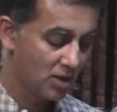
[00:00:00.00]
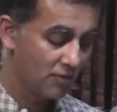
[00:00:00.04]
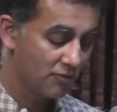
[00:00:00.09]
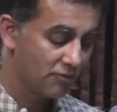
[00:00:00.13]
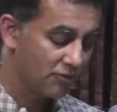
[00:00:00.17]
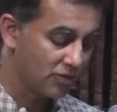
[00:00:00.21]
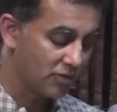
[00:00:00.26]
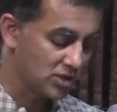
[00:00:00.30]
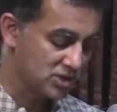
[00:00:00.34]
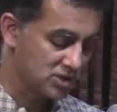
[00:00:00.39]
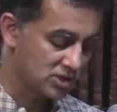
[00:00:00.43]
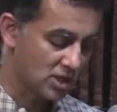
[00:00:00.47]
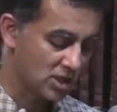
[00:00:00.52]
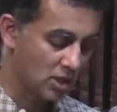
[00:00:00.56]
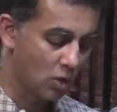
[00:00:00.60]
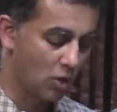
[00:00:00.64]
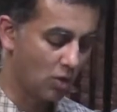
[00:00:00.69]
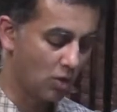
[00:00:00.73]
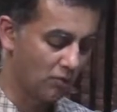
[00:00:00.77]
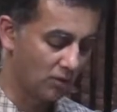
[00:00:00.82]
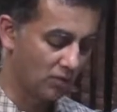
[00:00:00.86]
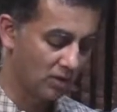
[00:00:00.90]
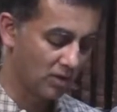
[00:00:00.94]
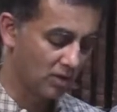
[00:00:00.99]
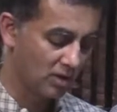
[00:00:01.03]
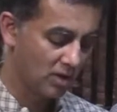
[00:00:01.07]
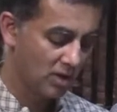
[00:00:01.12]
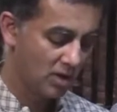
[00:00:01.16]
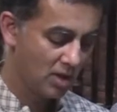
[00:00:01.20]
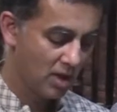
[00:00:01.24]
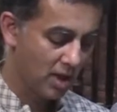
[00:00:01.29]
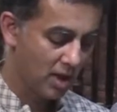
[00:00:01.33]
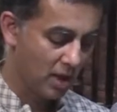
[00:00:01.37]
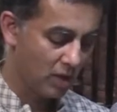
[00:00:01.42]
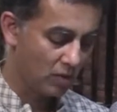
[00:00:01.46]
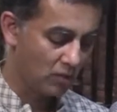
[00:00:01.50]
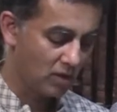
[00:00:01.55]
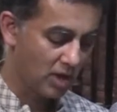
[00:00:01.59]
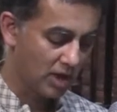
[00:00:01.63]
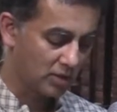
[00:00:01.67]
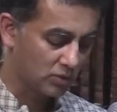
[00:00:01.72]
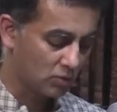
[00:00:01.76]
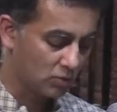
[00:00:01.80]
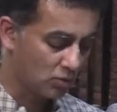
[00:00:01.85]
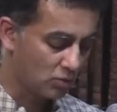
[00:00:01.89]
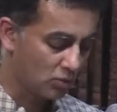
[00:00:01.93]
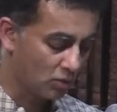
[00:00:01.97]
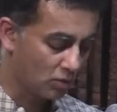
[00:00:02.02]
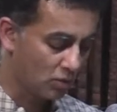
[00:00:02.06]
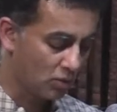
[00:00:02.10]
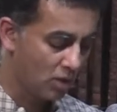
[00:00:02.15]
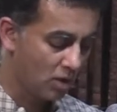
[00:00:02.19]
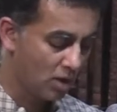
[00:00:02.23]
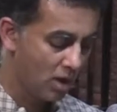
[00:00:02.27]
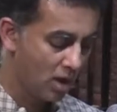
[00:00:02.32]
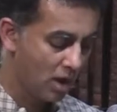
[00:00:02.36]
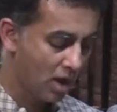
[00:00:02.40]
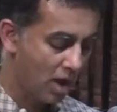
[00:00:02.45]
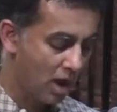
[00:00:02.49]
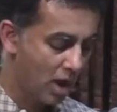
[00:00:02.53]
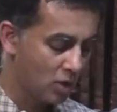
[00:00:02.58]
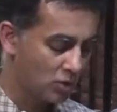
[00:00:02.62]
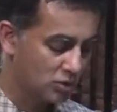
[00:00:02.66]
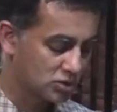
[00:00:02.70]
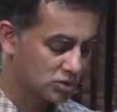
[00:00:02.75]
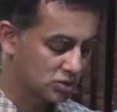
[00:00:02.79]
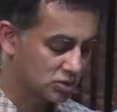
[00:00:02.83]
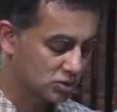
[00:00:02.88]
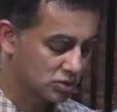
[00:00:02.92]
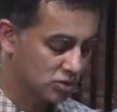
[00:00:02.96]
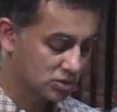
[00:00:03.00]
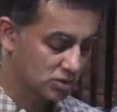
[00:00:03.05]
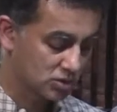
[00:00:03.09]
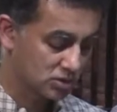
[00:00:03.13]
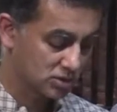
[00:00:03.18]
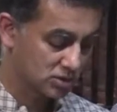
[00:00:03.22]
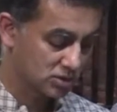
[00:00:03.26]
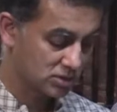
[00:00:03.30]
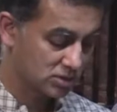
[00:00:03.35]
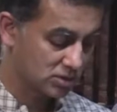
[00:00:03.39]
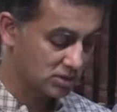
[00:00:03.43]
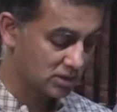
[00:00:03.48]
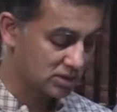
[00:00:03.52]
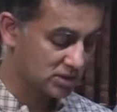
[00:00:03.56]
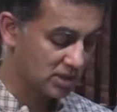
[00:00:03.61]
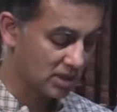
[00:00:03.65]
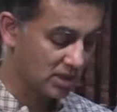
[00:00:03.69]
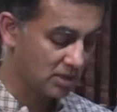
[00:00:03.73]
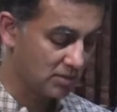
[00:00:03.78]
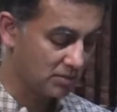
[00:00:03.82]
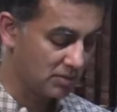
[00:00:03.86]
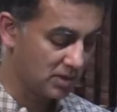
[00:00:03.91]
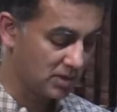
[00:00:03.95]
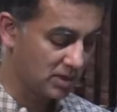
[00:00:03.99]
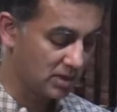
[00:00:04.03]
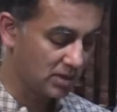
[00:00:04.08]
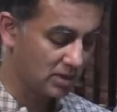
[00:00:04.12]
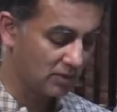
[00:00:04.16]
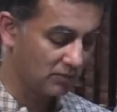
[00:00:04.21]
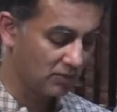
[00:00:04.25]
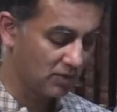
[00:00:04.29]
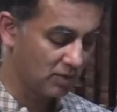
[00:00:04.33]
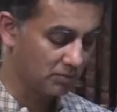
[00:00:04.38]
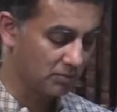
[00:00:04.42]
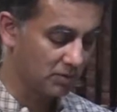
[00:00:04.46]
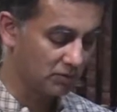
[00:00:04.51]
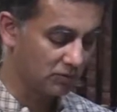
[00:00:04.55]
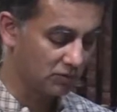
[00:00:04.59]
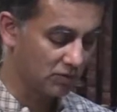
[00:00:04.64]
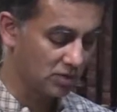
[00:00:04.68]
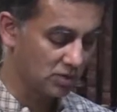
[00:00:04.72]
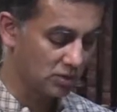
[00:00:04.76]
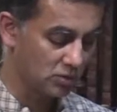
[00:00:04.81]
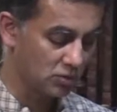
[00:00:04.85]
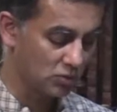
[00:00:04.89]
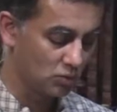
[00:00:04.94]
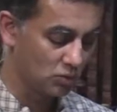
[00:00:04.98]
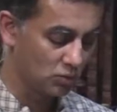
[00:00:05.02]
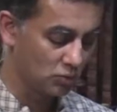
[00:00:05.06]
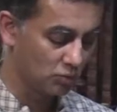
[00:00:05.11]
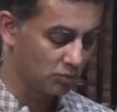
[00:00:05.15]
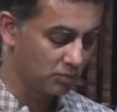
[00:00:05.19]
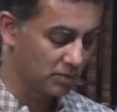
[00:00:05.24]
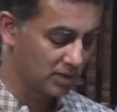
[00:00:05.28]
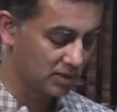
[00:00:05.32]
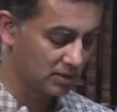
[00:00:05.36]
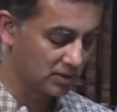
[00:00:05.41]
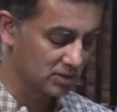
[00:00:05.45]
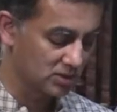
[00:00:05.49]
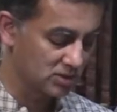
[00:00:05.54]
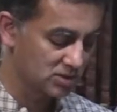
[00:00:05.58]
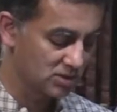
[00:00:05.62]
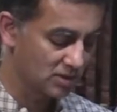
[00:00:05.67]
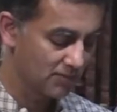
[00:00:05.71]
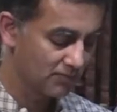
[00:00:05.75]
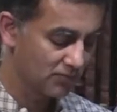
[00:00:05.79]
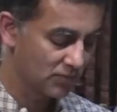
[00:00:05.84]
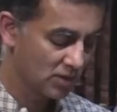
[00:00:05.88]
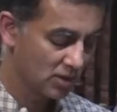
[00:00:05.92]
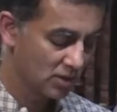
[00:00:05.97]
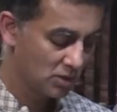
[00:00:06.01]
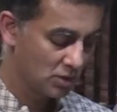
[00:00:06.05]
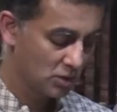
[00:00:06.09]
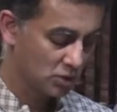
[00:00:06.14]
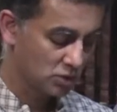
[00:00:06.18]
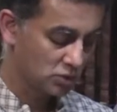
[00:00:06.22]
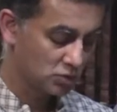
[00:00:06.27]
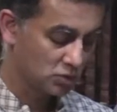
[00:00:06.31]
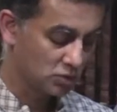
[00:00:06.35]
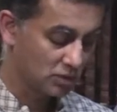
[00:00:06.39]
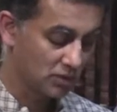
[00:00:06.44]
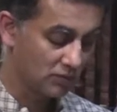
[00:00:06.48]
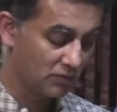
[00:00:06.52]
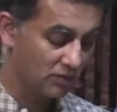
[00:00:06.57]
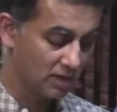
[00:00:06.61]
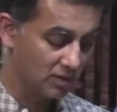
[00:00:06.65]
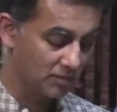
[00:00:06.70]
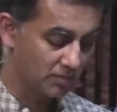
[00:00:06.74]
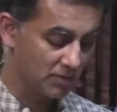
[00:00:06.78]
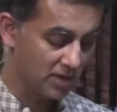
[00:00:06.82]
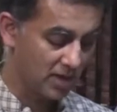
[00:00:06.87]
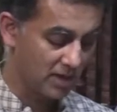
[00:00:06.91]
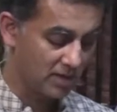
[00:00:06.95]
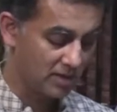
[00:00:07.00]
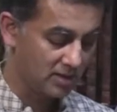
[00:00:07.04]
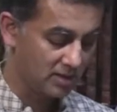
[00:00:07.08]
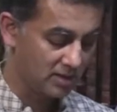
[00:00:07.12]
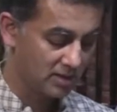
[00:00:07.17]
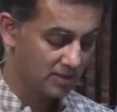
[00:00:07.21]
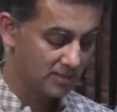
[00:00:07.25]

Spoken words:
First, however, I would like to know how such enmity developed between you two brothers." Sugriva replied,